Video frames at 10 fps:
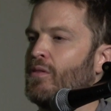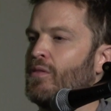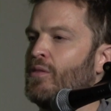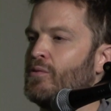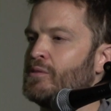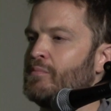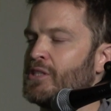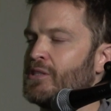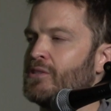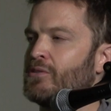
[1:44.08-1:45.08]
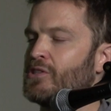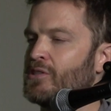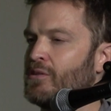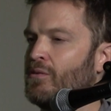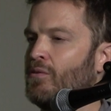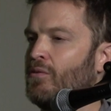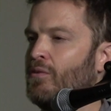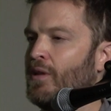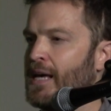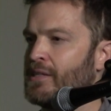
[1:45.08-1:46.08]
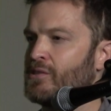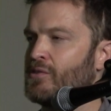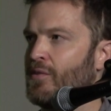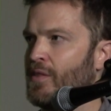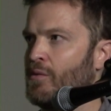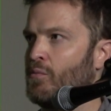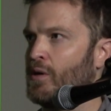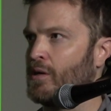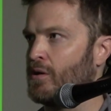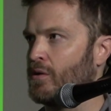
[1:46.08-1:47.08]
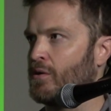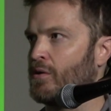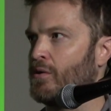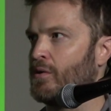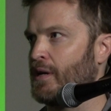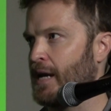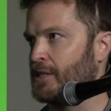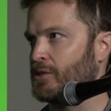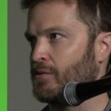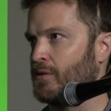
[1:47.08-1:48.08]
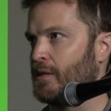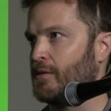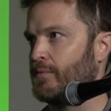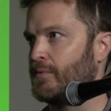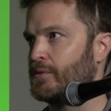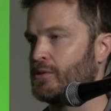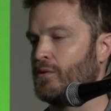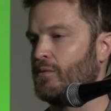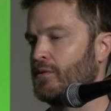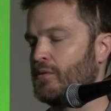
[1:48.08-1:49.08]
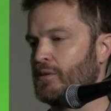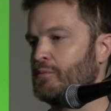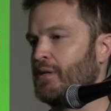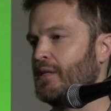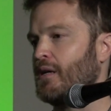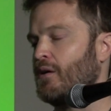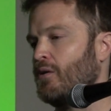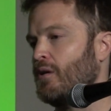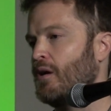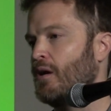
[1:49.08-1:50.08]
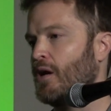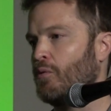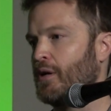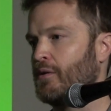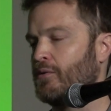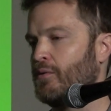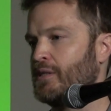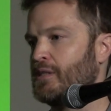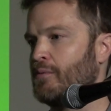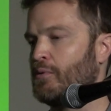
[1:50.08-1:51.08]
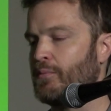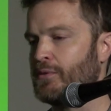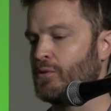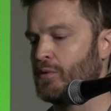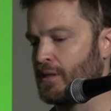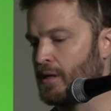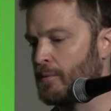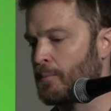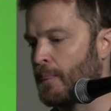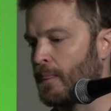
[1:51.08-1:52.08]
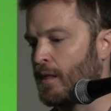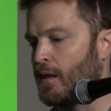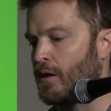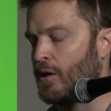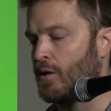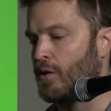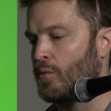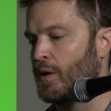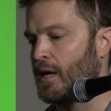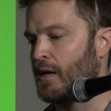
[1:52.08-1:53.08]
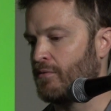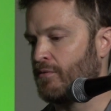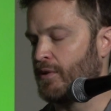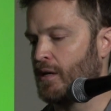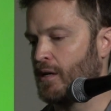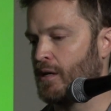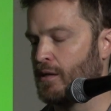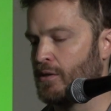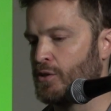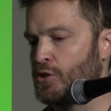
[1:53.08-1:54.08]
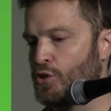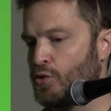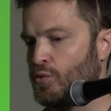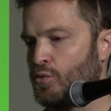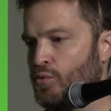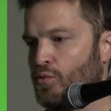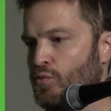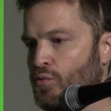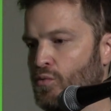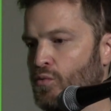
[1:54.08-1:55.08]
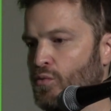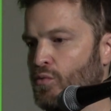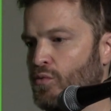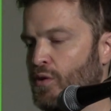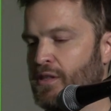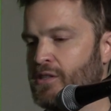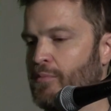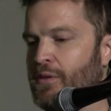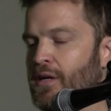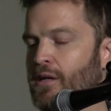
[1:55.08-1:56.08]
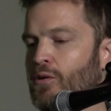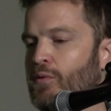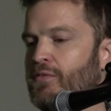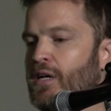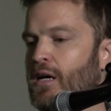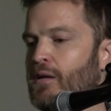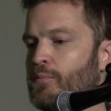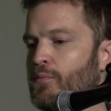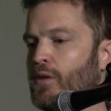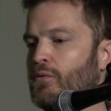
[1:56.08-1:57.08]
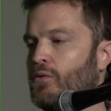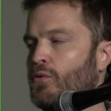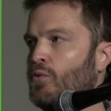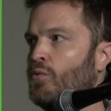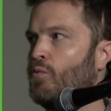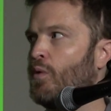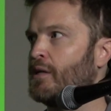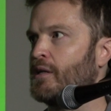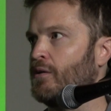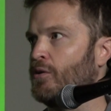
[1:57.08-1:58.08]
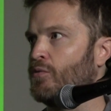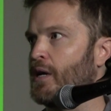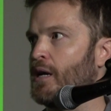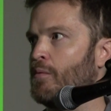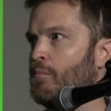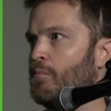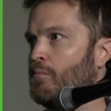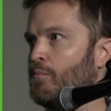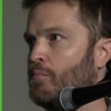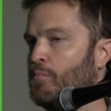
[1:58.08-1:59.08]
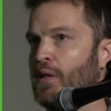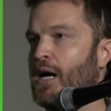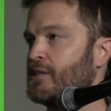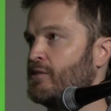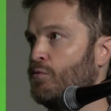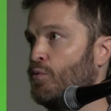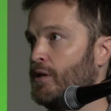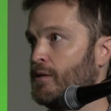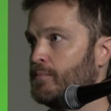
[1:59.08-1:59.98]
those emissions are still less than would occur naturally. So to explain that, I'll walk you through an example. So we have two, in this hypothetical, we've got two 1 kilogram blocks of wood.